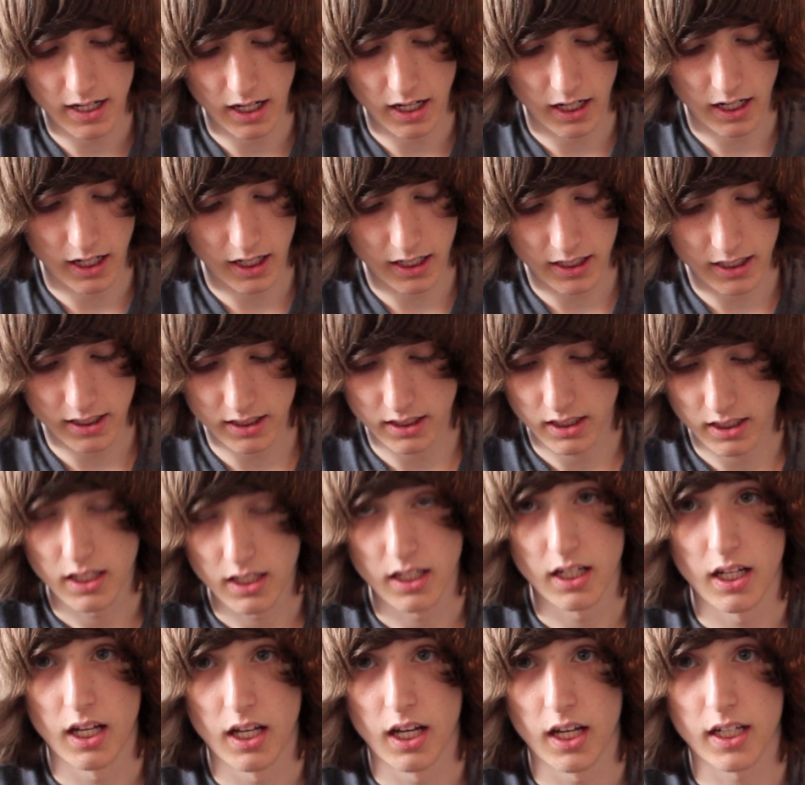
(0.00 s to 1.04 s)
I
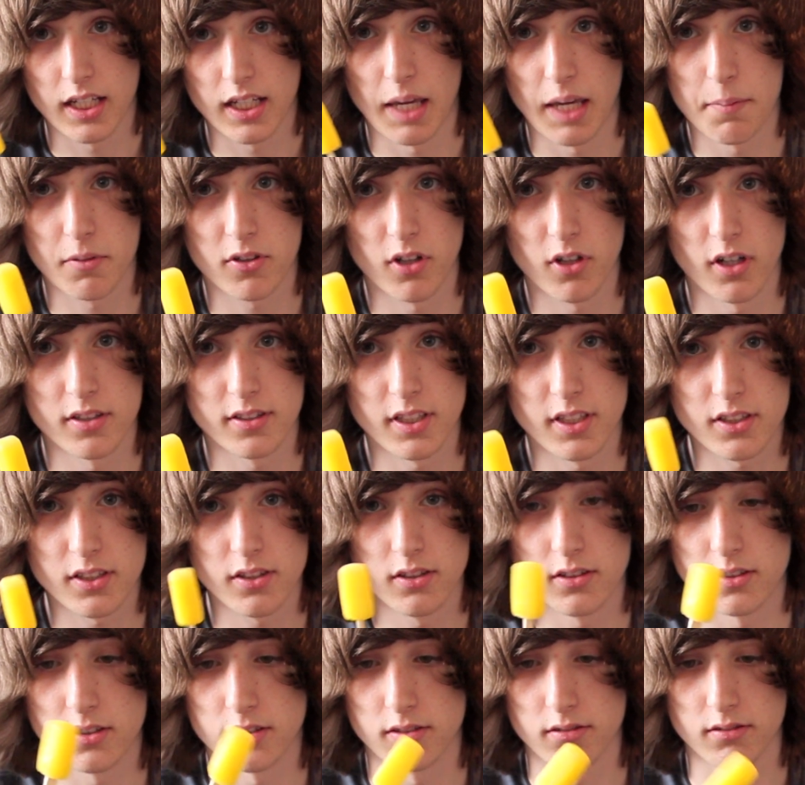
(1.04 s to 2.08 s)
came across this
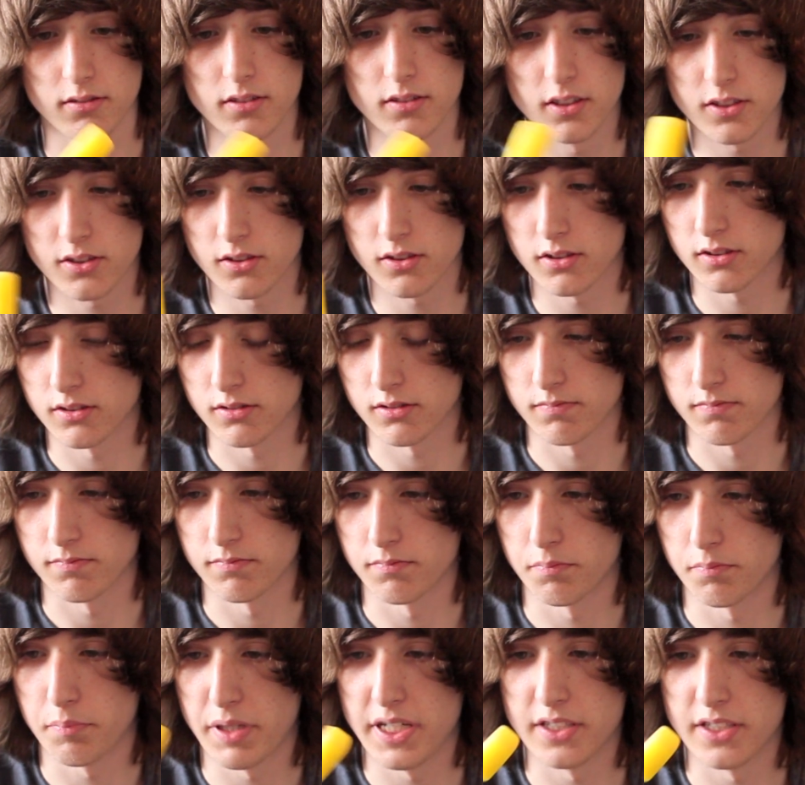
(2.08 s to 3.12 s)
little, this little
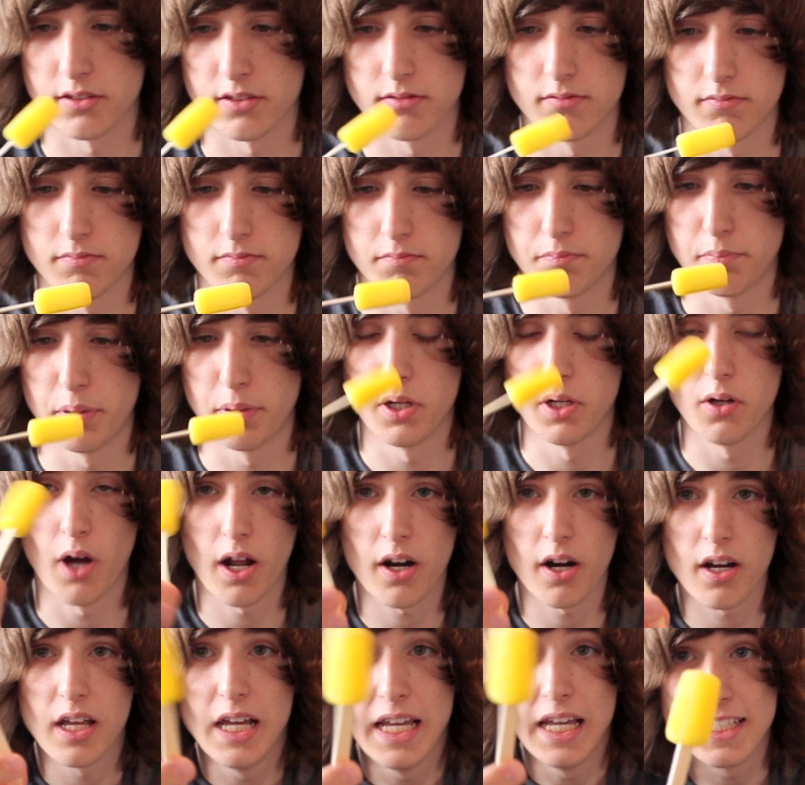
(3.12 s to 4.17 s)
piece of poo.
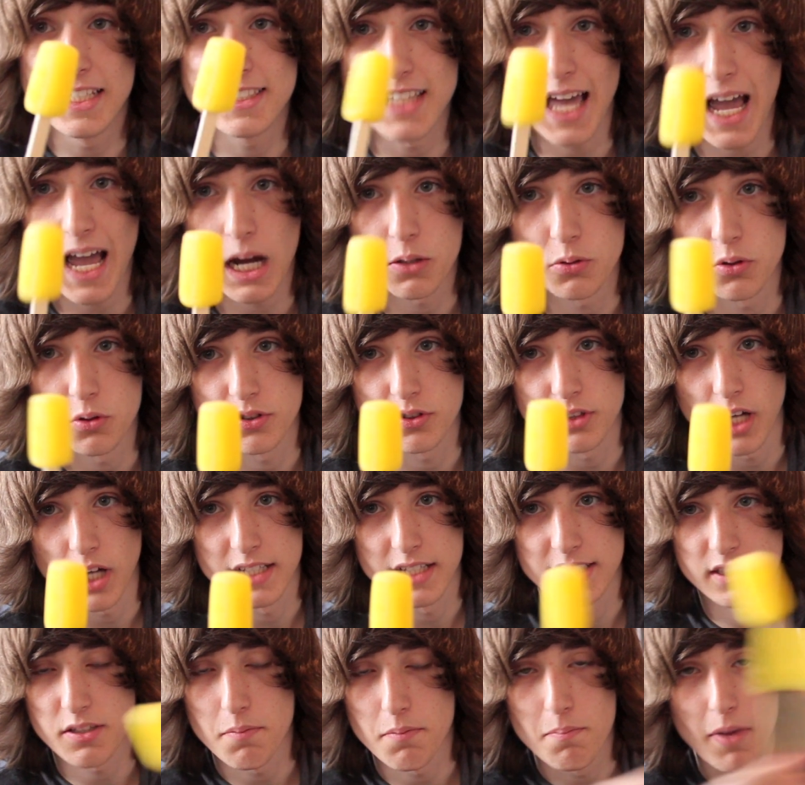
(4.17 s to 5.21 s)
I, it's actual size, it
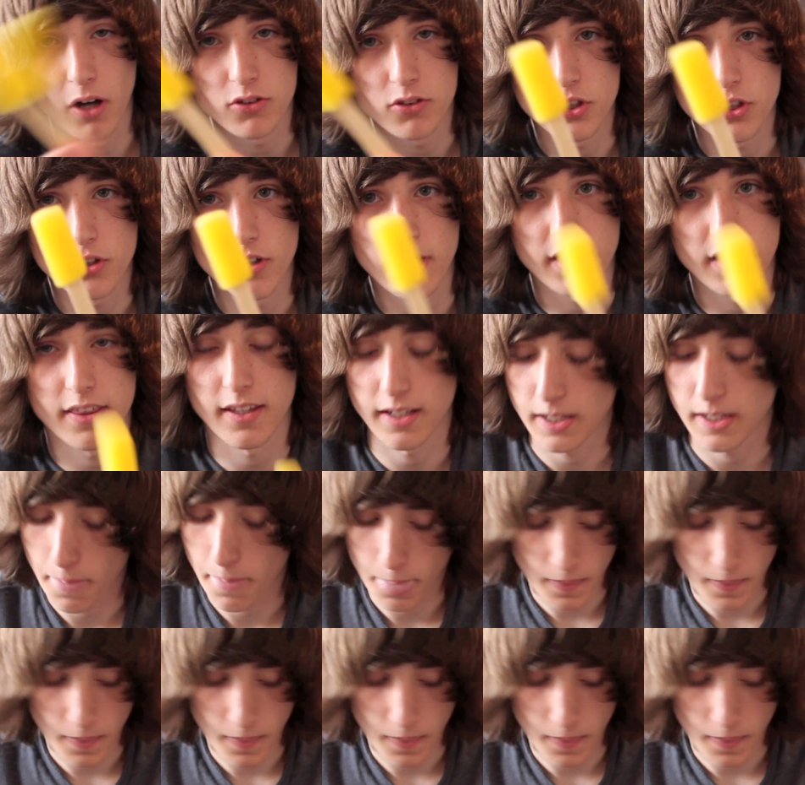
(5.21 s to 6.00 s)
hasn't melted or anything.